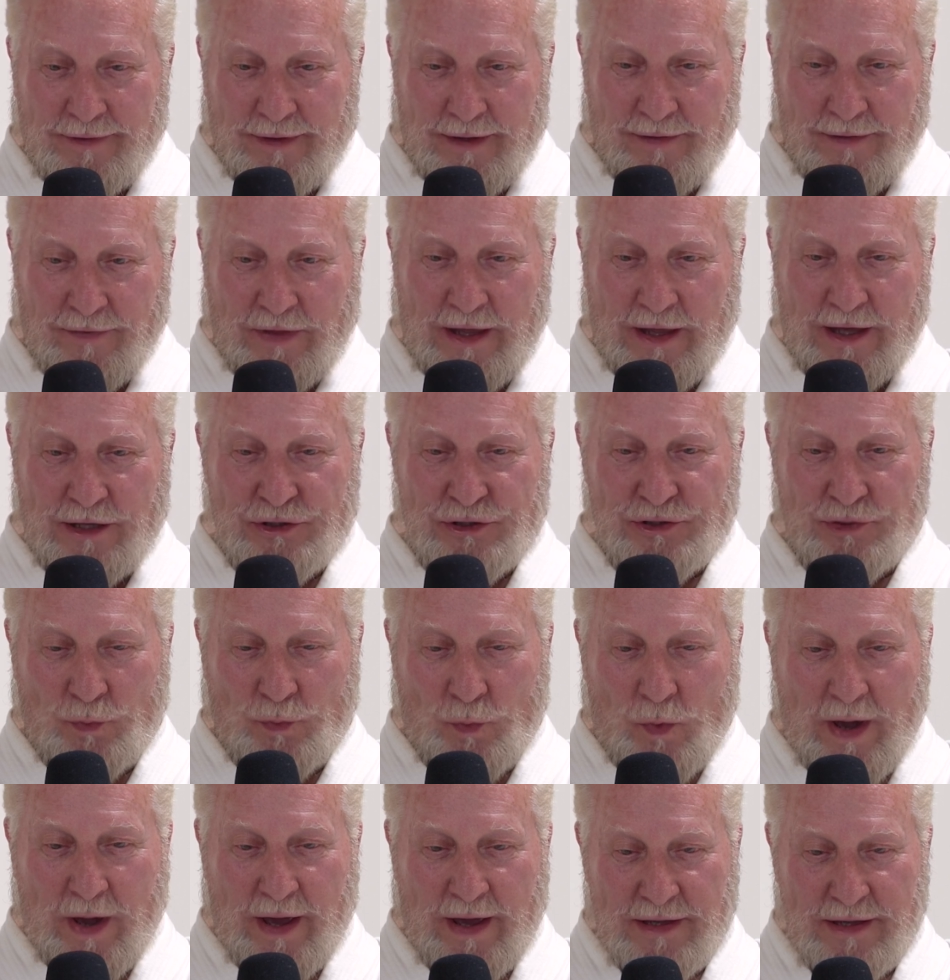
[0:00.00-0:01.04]
in the
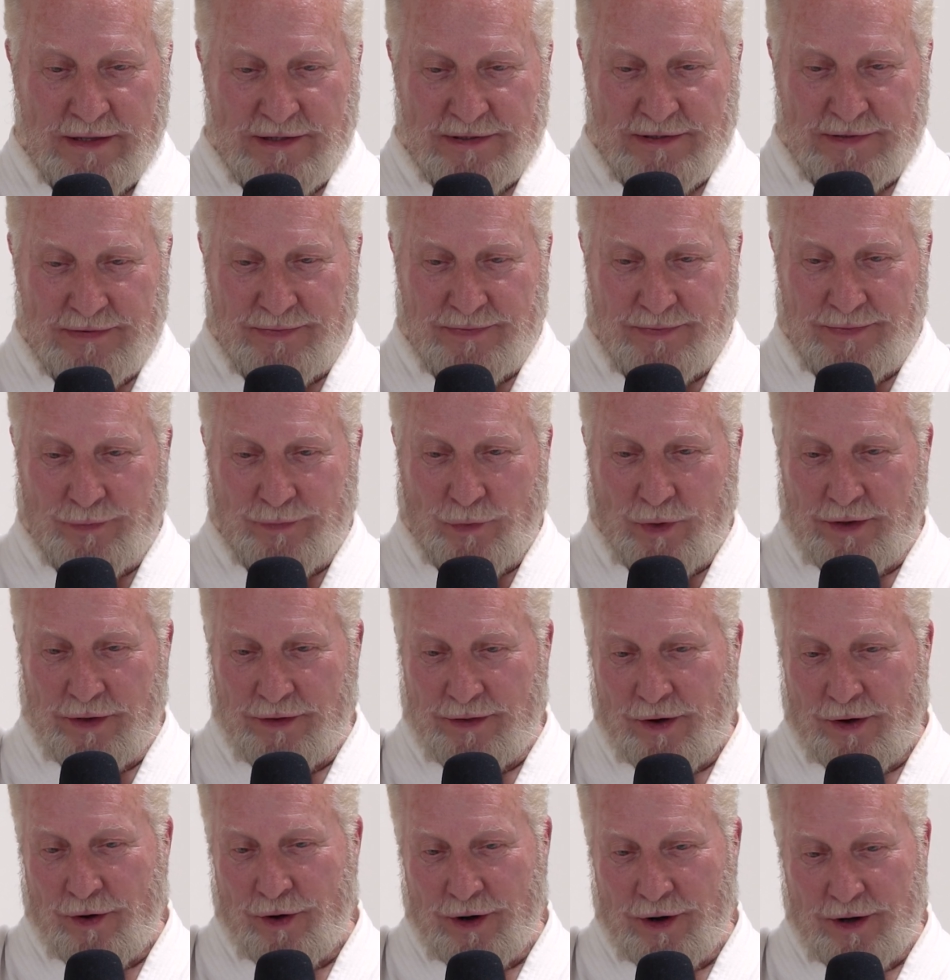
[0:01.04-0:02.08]
ancient ways, one of
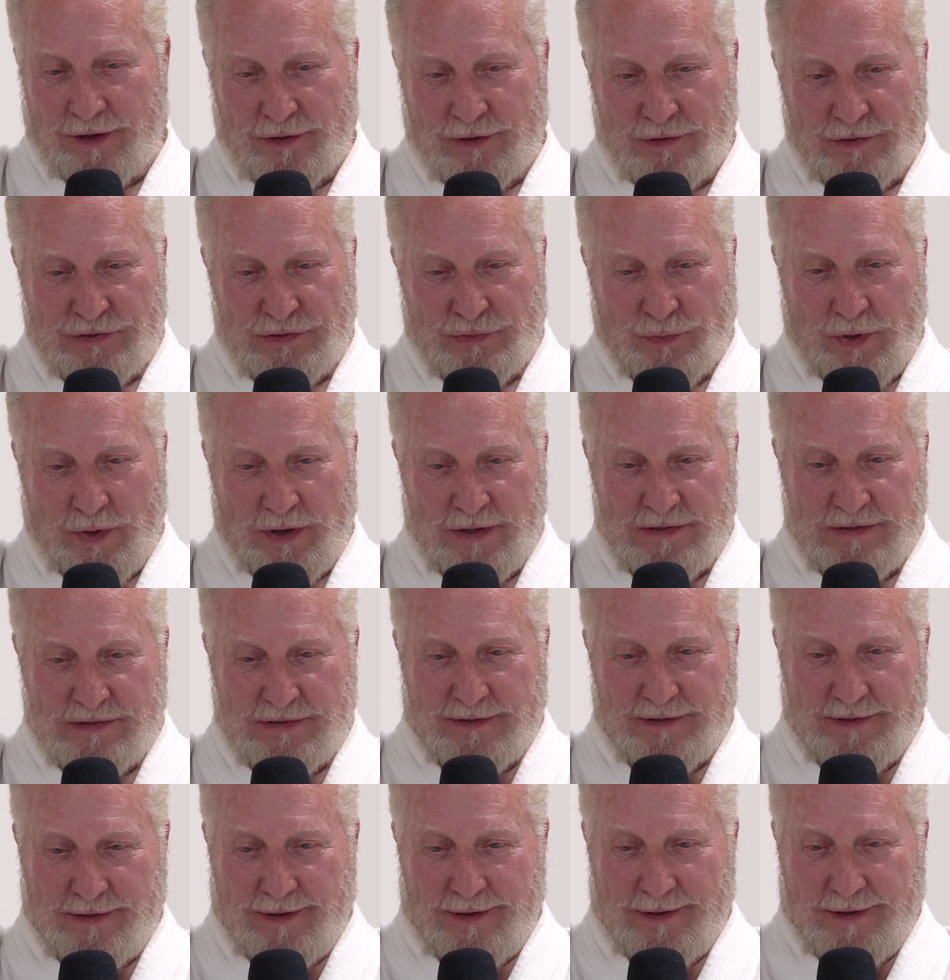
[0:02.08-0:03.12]
the articles
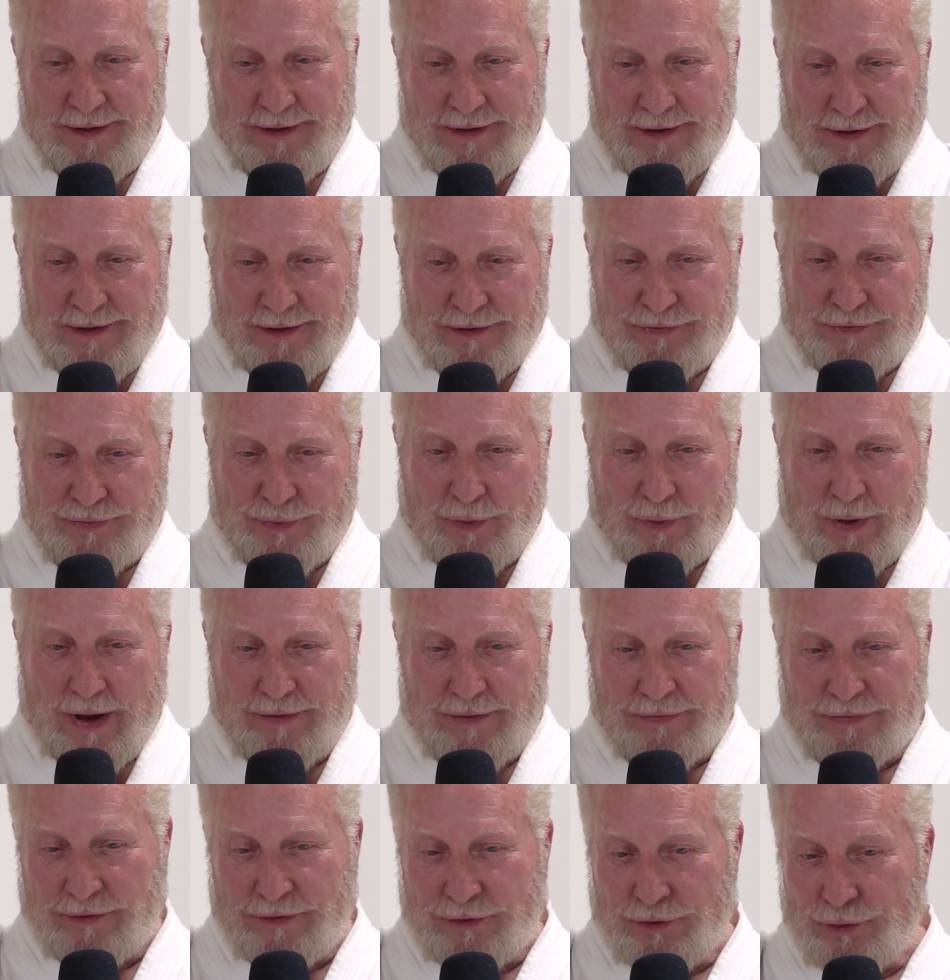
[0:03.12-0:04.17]
was throw
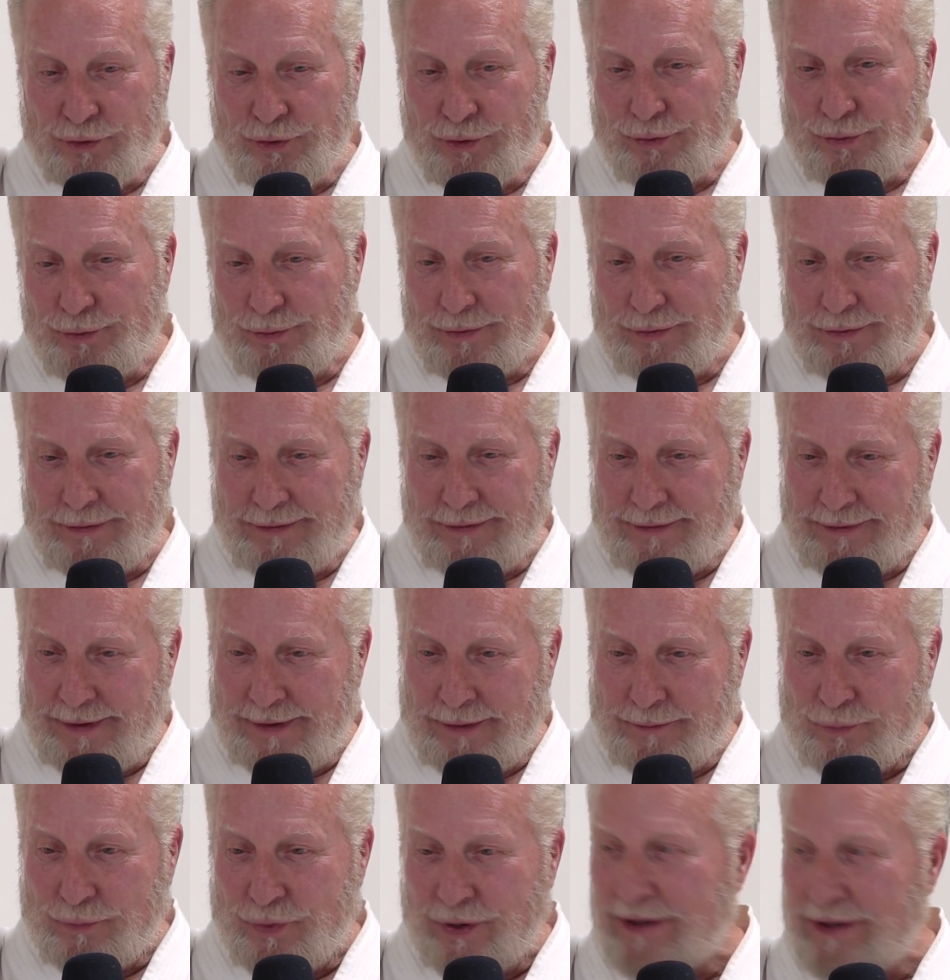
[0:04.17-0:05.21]
out the new
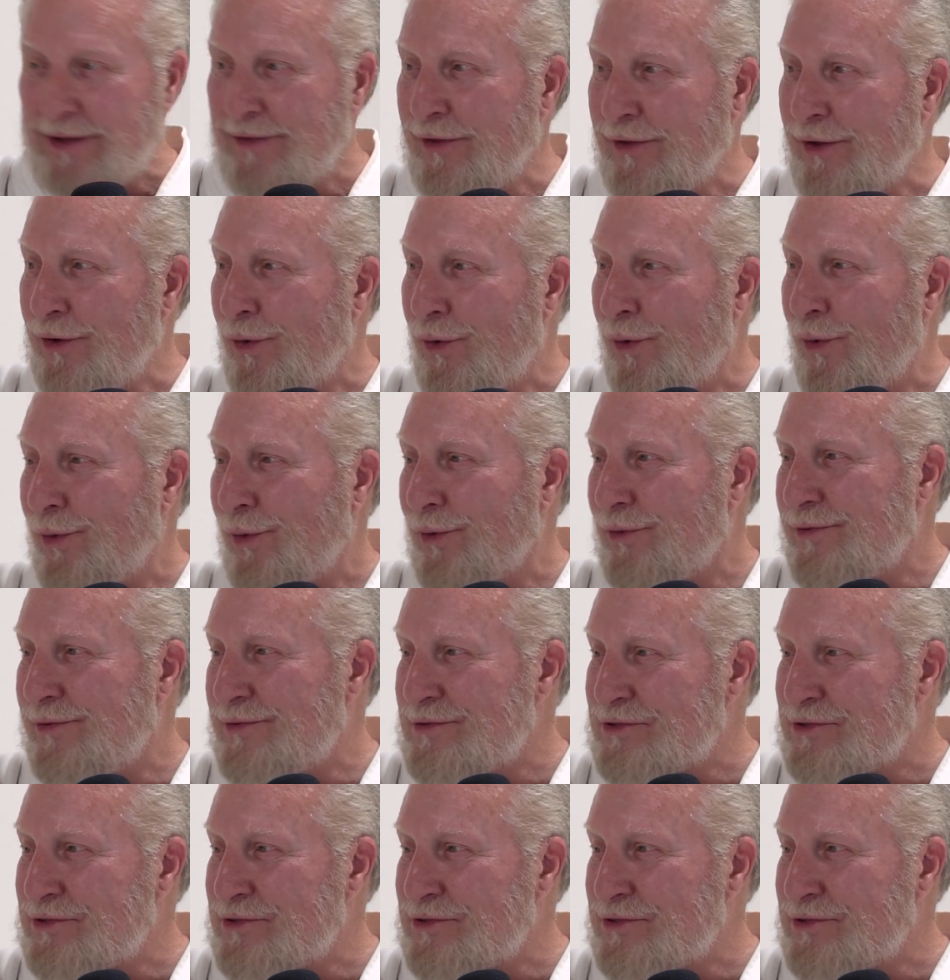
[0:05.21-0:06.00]
and bring in the old.